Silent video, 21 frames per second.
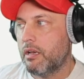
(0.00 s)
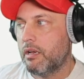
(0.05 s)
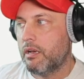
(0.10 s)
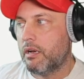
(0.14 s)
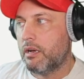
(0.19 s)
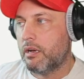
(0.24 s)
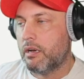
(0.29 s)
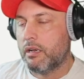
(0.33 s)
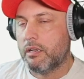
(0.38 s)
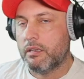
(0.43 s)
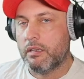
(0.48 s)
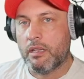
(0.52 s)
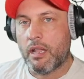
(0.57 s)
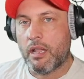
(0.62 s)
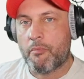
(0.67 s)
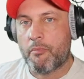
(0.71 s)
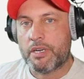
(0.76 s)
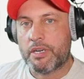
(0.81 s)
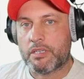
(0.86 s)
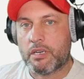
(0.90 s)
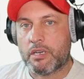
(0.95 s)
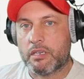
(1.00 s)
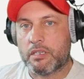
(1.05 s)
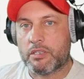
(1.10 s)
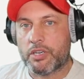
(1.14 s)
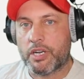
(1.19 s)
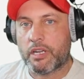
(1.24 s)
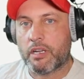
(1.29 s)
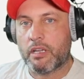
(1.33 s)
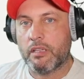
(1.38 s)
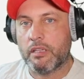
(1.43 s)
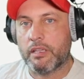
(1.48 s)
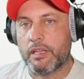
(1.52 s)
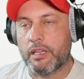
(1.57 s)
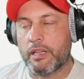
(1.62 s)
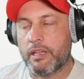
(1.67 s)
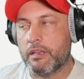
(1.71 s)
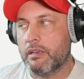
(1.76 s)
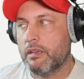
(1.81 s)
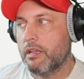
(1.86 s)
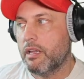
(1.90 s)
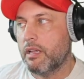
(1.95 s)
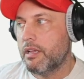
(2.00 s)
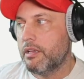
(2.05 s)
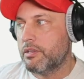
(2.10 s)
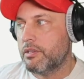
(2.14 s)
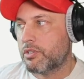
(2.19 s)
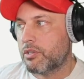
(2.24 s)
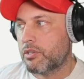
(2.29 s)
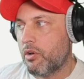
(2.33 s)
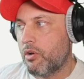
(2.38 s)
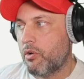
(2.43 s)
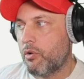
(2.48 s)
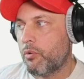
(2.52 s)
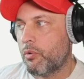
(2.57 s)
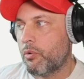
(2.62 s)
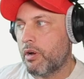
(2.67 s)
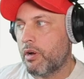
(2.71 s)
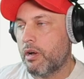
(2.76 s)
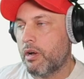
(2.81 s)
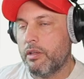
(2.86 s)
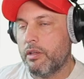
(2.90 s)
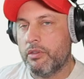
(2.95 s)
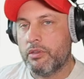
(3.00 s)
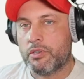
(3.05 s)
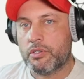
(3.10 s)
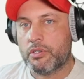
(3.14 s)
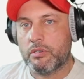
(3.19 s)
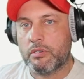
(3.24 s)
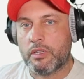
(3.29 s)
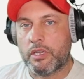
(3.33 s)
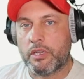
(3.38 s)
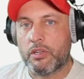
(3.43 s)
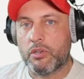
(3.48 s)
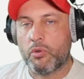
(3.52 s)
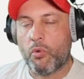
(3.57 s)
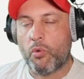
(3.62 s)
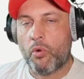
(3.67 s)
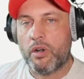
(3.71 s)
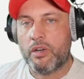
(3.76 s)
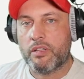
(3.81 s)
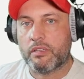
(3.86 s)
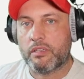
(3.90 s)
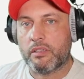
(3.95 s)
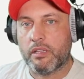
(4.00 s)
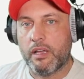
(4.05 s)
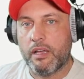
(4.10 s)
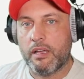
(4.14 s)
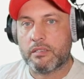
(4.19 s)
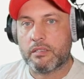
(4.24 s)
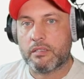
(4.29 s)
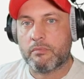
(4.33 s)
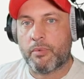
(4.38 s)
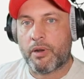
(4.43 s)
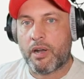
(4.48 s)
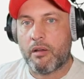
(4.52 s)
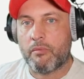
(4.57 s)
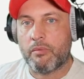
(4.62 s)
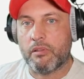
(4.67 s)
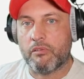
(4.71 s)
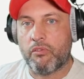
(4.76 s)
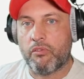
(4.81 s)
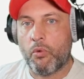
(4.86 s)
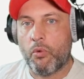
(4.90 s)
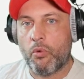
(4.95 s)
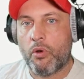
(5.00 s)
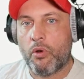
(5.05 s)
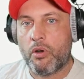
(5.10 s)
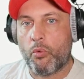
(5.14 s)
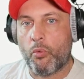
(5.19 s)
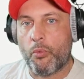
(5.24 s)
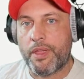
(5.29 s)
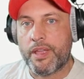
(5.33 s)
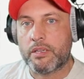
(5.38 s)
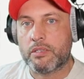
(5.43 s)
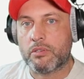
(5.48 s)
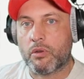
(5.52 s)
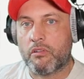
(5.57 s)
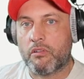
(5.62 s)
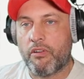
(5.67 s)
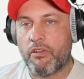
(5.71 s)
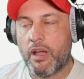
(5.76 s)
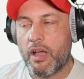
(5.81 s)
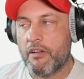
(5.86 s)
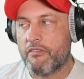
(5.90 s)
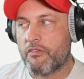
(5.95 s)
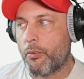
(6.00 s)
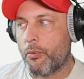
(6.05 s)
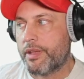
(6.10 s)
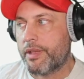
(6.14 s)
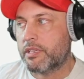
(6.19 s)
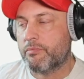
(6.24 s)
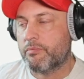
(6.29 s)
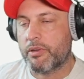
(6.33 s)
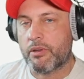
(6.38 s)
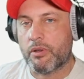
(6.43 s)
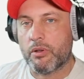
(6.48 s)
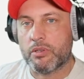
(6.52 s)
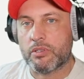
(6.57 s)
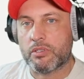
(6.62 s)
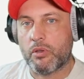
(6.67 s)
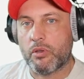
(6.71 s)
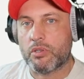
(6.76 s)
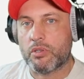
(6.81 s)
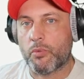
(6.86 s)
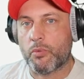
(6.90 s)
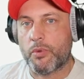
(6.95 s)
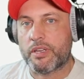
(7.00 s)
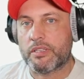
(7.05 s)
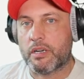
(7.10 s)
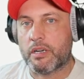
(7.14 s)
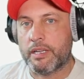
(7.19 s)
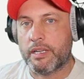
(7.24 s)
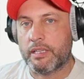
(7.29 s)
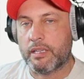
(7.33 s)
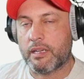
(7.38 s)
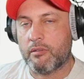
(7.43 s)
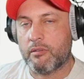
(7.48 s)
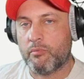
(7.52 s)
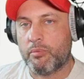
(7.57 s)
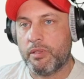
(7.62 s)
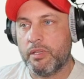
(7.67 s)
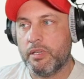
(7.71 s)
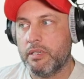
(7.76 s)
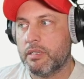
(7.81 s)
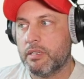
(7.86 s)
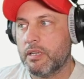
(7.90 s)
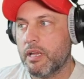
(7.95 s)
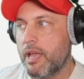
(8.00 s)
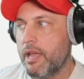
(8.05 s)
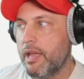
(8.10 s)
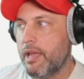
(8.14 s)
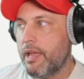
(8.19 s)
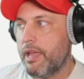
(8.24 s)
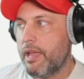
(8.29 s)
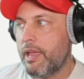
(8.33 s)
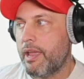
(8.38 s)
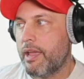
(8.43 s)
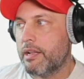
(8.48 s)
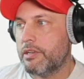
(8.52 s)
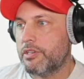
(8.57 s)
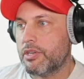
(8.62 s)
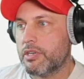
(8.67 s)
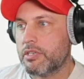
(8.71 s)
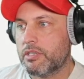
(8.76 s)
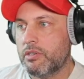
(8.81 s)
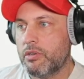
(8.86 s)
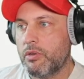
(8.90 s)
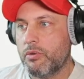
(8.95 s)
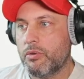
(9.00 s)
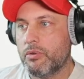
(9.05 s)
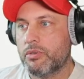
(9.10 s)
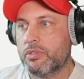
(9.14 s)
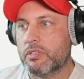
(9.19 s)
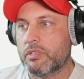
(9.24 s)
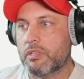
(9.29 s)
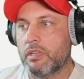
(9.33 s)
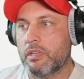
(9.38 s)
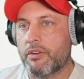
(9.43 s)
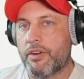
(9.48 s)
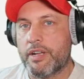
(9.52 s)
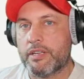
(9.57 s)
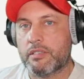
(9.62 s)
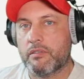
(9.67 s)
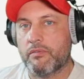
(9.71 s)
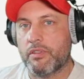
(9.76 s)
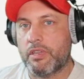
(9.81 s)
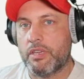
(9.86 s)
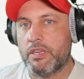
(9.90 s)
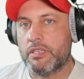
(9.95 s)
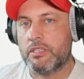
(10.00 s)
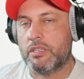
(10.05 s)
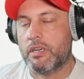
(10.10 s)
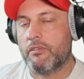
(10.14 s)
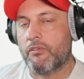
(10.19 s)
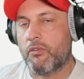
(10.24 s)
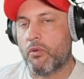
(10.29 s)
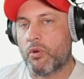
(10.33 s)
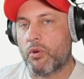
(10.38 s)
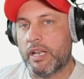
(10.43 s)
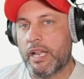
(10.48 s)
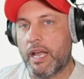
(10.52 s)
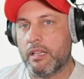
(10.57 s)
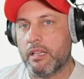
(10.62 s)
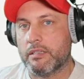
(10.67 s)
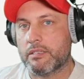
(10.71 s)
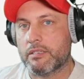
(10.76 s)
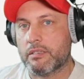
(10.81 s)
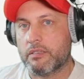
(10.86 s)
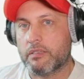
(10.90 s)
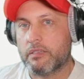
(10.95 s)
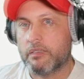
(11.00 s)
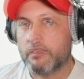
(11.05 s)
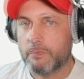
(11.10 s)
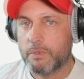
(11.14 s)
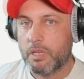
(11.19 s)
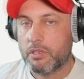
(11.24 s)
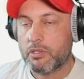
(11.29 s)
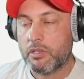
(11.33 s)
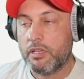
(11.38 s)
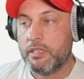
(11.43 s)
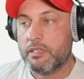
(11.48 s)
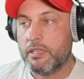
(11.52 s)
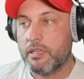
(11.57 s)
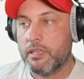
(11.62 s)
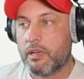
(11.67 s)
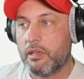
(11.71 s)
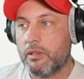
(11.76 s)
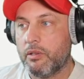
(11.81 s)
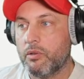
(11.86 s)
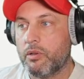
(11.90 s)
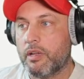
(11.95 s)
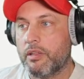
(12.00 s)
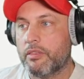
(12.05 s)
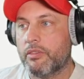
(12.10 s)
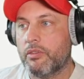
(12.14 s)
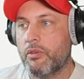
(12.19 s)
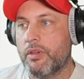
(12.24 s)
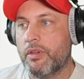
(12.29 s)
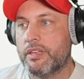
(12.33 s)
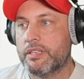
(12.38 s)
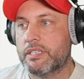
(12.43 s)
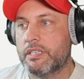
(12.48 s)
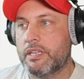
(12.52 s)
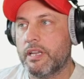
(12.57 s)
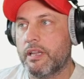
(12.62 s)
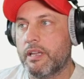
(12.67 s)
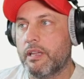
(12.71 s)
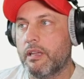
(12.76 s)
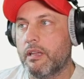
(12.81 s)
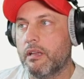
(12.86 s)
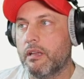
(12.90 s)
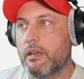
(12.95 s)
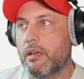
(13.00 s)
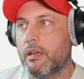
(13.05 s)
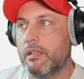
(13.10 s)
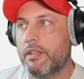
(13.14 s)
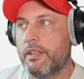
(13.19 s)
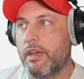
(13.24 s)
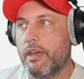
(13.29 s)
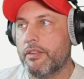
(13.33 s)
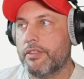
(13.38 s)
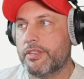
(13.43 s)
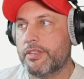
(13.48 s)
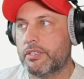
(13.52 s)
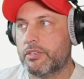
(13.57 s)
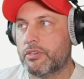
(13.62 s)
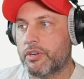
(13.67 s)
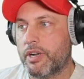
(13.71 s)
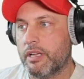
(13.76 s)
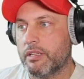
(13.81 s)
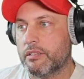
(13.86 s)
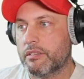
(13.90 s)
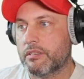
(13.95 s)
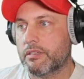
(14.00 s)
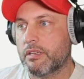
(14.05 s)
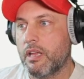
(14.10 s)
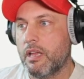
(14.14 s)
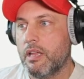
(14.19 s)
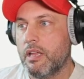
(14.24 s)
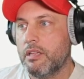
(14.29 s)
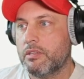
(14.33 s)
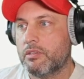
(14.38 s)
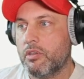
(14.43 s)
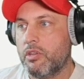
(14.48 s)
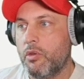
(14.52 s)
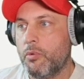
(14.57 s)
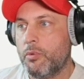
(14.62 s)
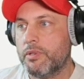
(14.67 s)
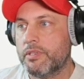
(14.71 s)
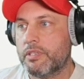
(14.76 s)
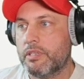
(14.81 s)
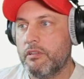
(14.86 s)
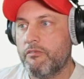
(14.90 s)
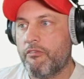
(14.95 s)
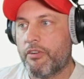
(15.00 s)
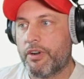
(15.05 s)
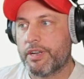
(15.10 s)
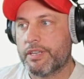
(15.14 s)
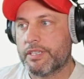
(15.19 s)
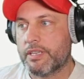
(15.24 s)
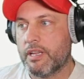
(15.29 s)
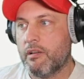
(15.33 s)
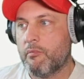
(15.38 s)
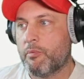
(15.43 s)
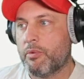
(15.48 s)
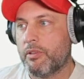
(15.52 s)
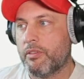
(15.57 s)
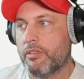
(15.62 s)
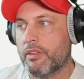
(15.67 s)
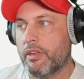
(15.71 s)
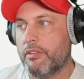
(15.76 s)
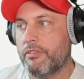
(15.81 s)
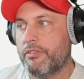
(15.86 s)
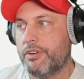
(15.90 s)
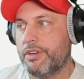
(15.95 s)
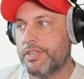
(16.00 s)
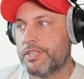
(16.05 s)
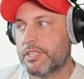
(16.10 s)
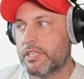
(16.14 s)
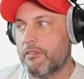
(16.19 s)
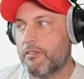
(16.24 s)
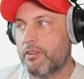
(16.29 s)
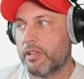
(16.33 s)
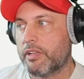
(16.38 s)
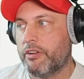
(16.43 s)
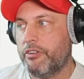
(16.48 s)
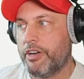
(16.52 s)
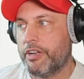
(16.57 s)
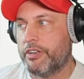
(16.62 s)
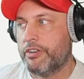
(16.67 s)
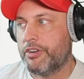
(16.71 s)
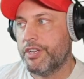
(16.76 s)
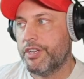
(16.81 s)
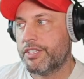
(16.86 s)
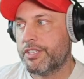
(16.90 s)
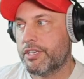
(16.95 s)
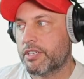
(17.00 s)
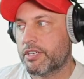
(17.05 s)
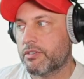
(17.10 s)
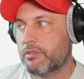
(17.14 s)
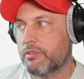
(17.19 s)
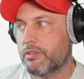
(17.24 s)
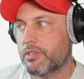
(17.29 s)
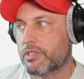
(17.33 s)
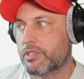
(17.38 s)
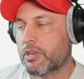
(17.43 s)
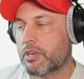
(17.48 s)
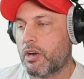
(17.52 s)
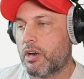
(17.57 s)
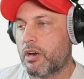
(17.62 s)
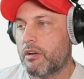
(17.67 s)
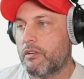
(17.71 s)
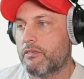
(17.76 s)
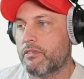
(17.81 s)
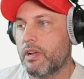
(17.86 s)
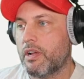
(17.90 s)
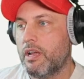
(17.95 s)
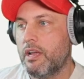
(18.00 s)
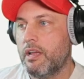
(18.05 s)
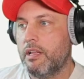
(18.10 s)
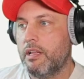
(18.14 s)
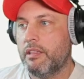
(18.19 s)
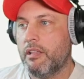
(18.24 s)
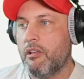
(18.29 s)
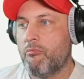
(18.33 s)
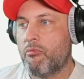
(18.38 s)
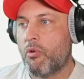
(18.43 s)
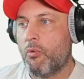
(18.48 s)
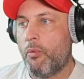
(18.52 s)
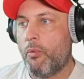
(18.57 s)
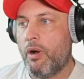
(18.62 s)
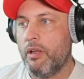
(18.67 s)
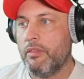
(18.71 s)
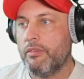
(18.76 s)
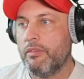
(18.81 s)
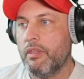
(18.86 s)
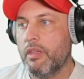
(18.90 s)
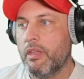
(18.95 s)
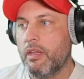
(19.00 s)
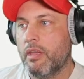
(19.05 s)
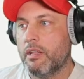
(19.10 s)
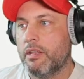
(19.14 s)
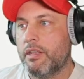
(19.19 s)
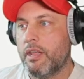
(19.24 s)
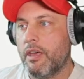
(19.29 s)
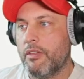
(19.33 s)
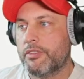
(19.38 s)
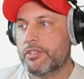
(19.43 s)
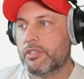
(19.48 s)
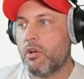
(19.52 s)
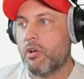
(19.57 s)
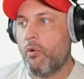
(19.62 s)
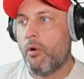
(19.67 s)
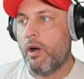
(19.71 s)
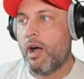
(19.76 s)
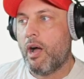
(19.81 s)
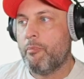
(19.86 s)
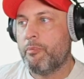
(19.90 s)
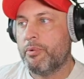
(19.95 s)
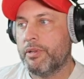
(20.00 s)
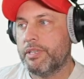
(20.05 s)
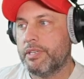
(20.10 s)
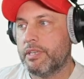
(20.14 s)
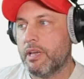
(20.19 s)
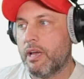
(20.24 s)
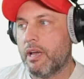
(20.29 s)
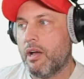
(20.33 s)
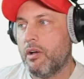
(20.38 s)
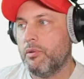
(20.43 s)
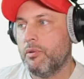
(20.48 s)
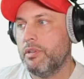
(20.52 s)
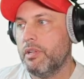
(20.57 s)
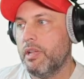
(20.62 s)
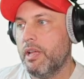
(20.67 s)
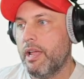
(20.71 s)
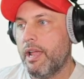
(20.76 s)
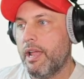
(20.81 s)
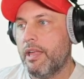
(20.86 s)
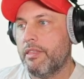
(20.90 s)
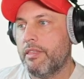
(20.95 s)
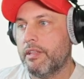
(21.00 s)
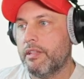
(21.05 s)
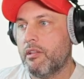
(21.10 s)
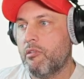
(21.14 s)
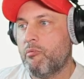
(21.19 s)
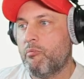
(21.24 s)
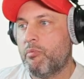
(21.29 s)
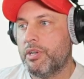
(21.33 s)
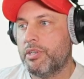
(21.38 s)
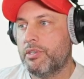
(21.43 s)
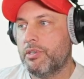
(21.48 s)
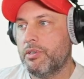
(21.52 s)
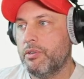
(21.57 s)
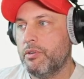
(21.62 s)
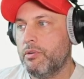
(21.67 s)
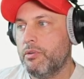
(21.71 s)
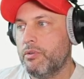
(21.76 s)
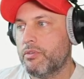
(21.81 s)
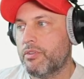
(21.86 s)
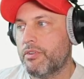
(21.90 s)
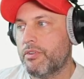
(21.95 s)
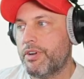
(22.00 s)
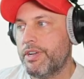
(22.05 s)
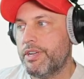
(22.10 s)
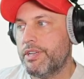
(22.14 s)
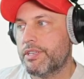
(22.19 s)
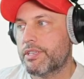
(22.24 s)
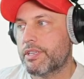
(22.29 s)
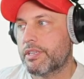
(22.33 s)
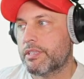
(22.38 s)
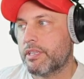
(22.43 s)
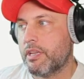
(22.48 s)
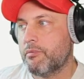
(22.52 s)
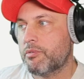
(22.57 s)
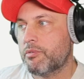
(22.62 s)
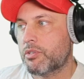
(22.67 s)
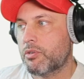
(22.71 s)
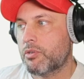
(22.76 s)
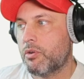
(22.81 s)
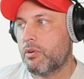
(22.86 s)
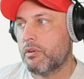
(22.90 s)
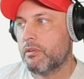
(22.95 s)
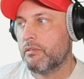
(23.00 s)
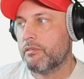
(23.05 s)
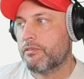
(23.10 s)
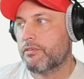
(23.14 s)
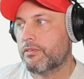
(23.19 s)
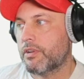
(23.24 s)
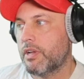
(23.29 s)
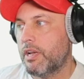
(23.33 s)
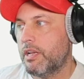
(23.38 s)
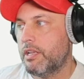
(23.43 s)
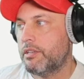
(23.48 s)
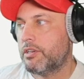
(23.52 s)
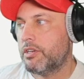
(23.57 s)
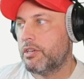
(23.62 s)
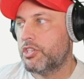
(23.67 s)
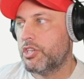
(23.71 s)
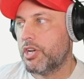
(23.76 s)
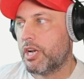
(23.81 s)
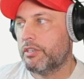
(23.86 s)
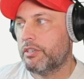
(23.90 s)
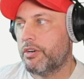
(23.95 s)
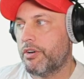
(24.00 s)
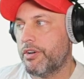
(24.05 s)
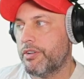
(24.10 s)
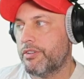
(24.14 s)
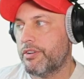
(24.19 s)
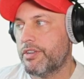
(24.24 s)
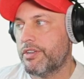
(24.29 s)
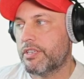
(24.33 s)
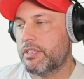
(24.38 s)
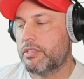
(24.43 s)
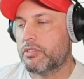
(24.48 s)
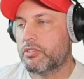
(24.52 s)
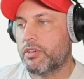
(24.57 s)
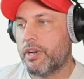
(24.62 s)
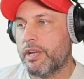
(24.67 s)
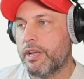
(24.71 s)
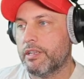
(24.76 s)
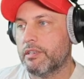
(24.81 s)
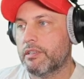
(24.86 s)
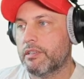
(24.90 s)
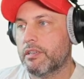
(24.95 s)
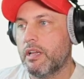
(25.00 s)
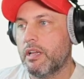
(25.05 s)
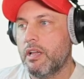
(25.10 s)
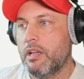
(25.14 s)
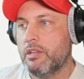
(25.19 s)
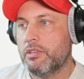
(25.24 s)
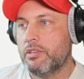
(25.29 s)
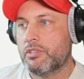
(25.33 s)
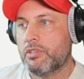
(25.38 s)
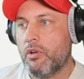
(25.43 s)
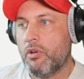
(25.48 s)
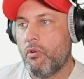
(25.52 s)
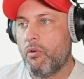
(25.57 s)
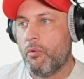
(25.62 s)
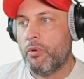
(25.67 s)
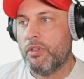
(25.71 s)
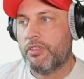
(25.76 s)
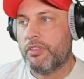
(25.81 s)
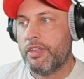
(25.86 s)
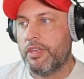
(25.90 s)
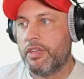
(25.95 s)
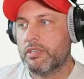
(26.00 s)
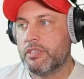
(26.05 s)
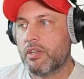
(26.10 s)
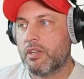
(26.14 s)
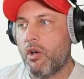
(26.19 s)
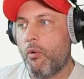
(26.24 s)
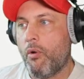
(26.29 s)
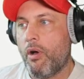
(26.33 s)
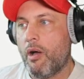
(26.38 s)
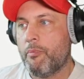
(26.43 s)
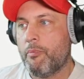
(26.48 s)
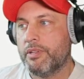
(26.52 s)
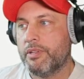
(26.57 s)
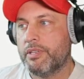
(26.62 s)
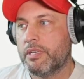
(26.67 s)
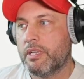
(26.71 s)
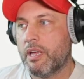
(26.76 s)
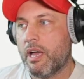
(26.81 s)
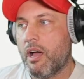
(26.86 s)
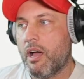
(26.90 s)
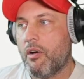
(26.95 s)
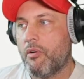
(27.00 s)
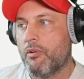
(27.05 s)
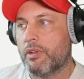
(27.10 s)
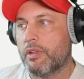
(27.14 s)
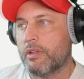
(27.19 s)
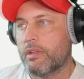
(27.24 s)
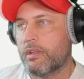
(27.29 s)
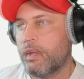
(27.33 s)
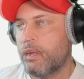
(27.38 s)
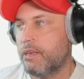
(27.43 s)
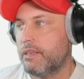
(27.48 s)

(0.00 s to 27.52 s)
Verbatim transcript: uh, numbers are trickling in. So uh, you should ignore the last probably four weeks or five weeks because those weeks are incomplete and just use the rest of the history for analysis. So let's take a look at the US day, uh, deaths trends. So you will see, for example, that there is several characteristics to this curve. Number one, deaths go up and down. And then number two, there is some sort of trajectory, there is a trend. So when things go up and down